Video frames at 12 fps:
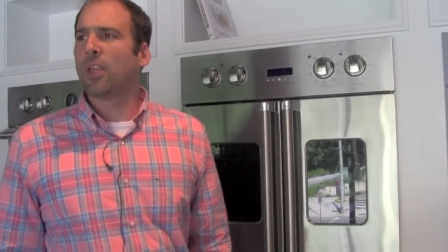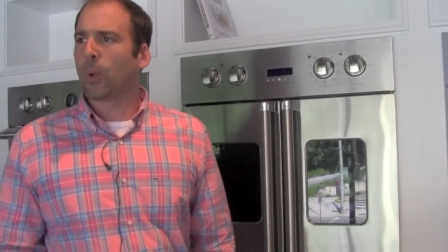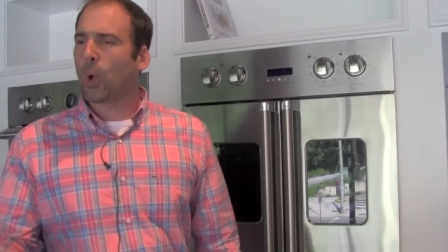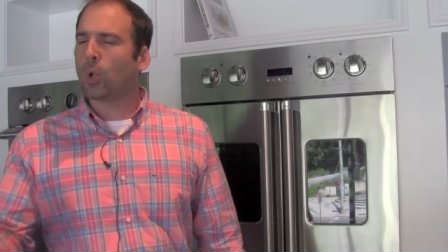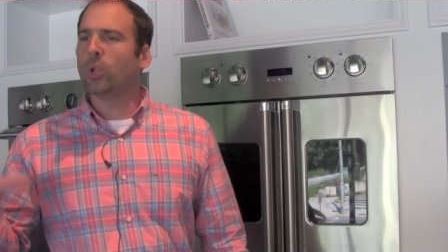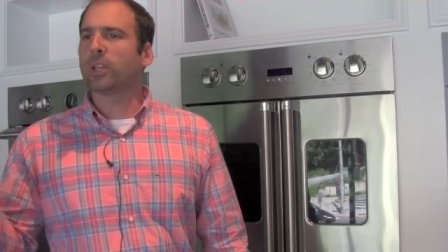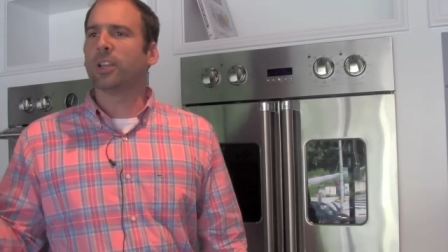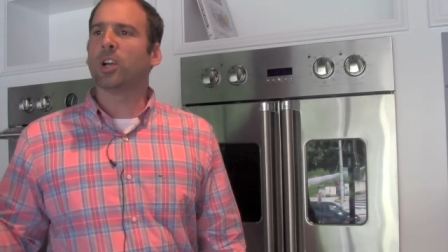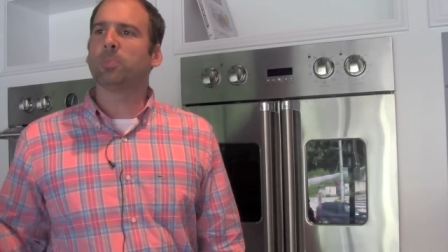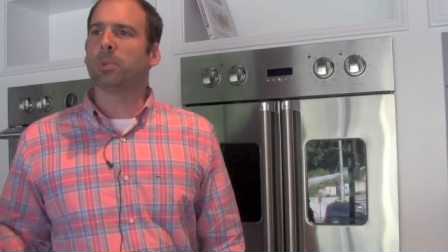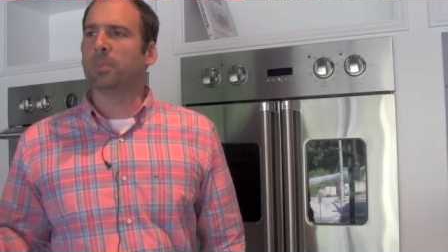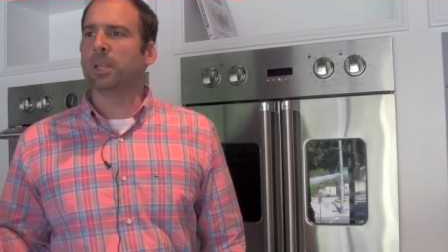They're all looking
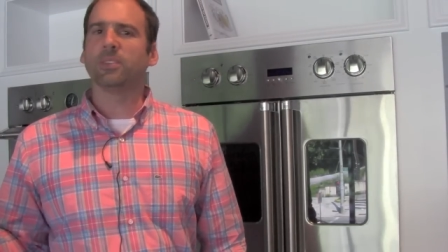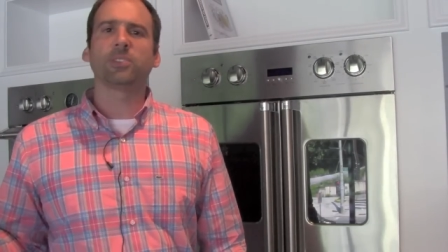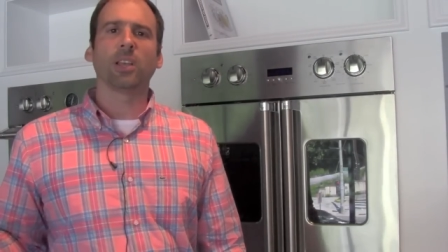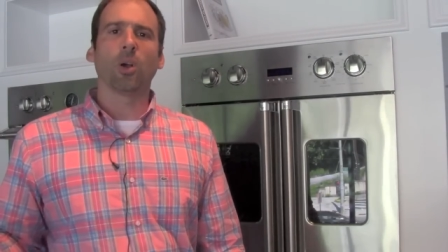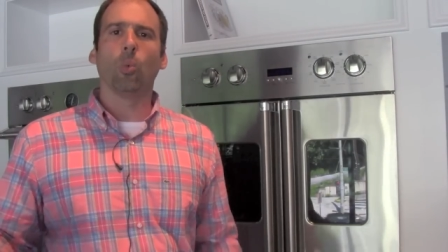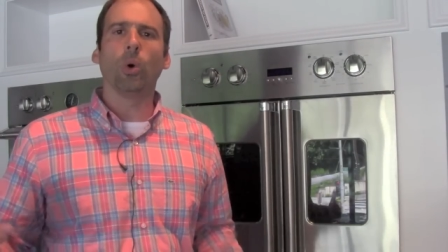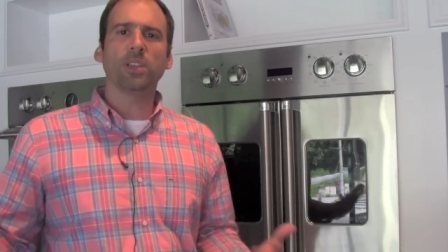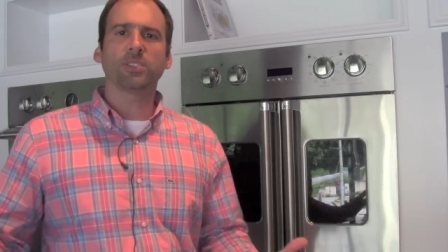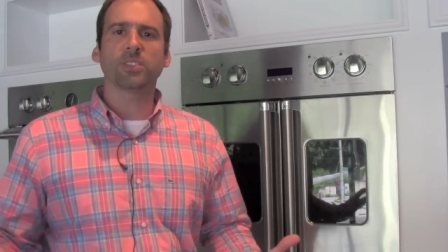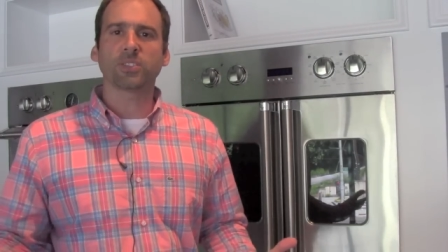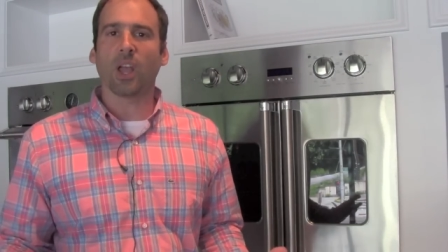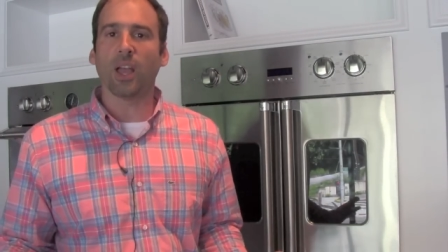up at me and saying, What is
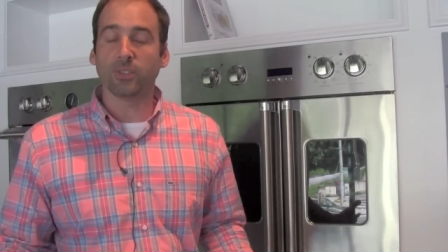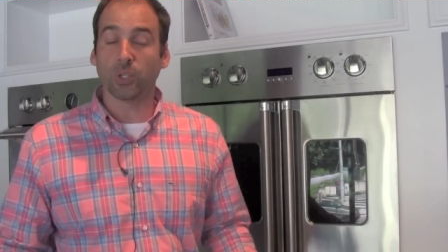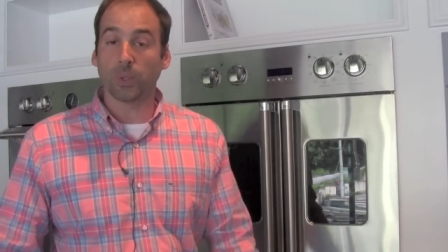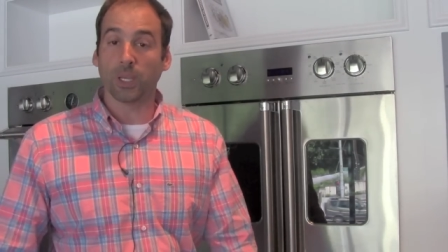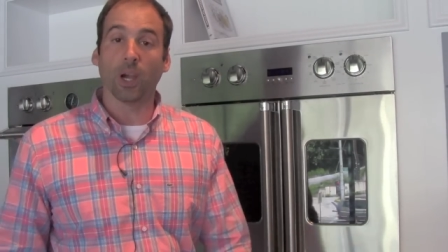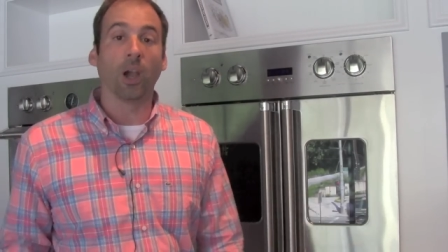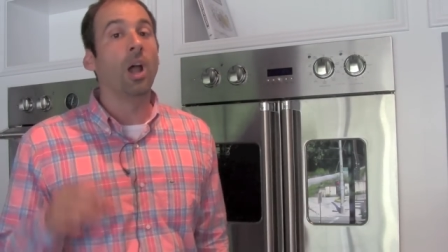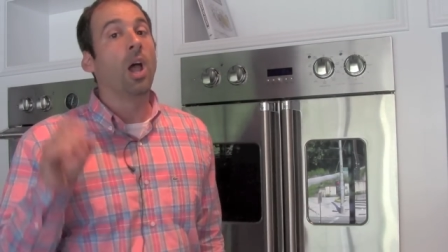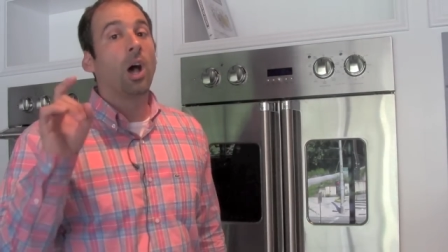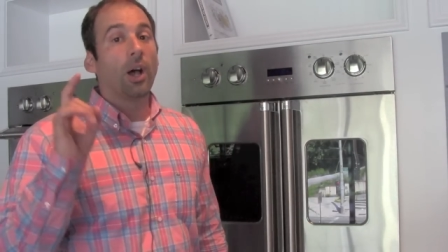this guy doing here?